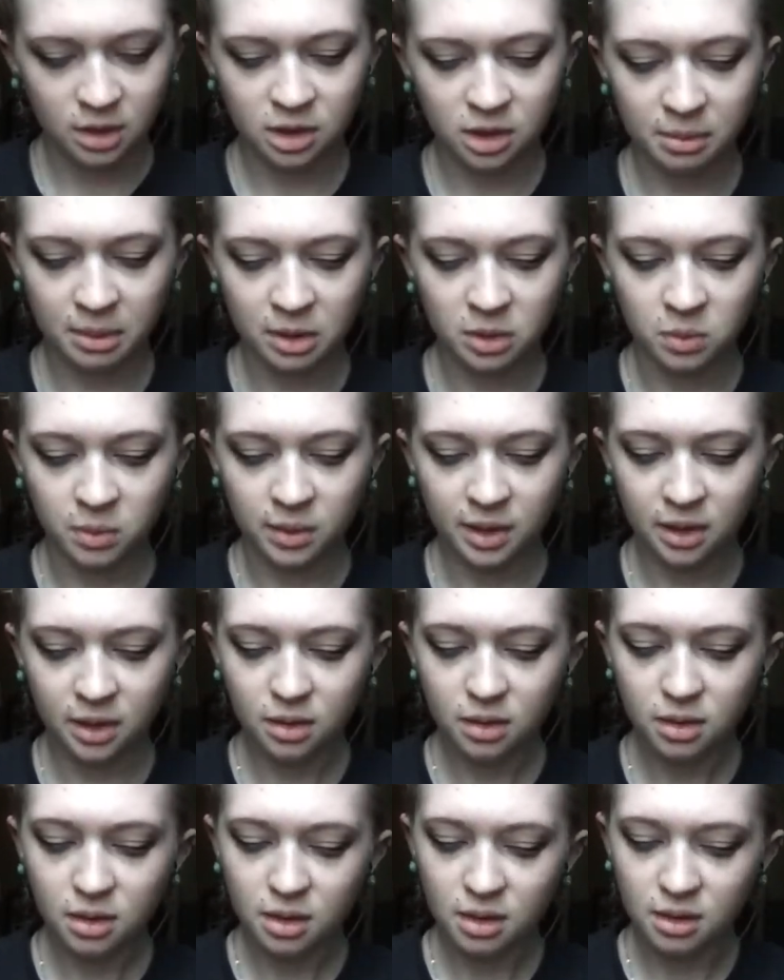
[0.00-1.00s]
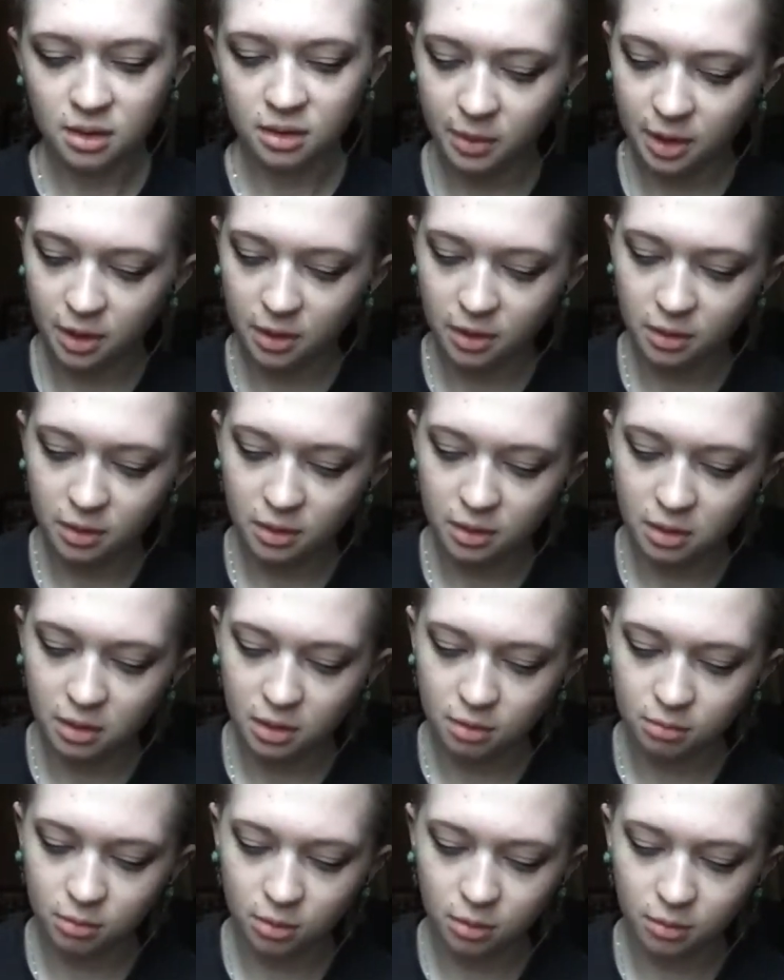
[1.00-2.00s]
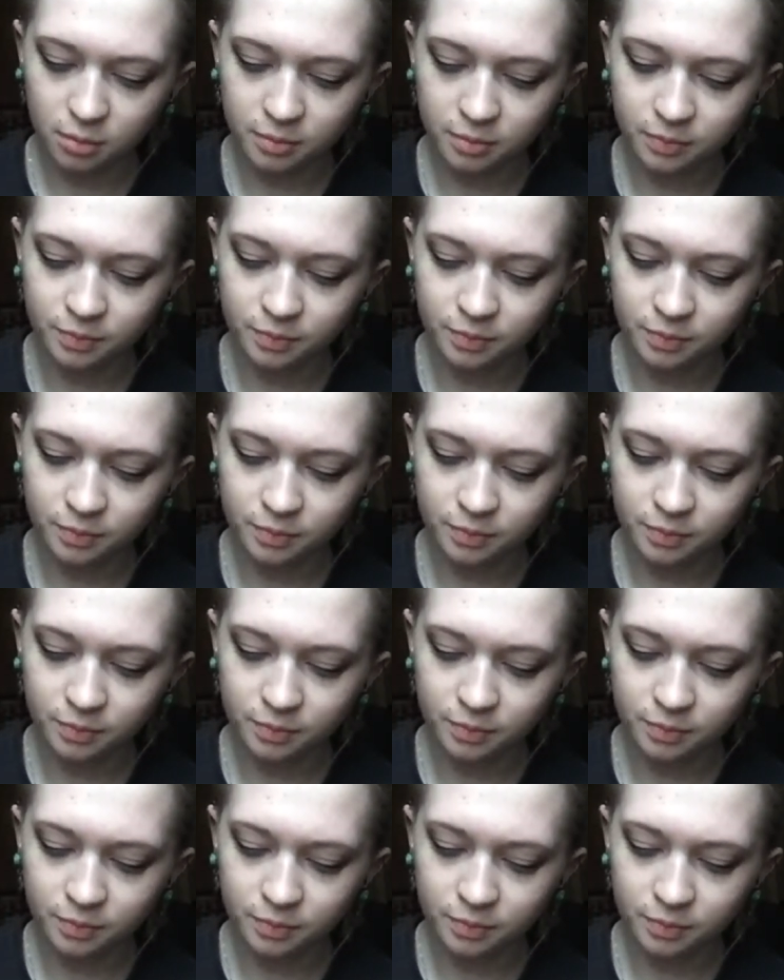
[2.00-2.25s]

Smells weird. Weird. Oh.